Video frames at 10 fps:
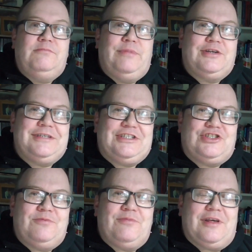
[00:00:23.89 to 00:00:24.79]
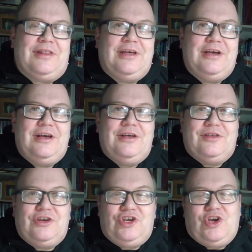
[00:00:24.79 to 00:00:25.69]
because it's something
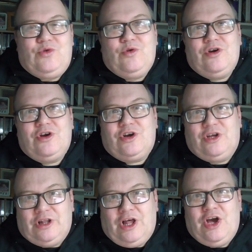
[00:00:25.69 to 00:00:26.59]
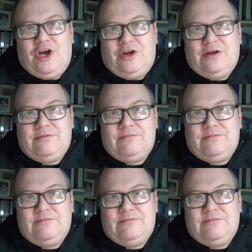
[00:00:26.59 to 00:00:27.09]
that you can learn.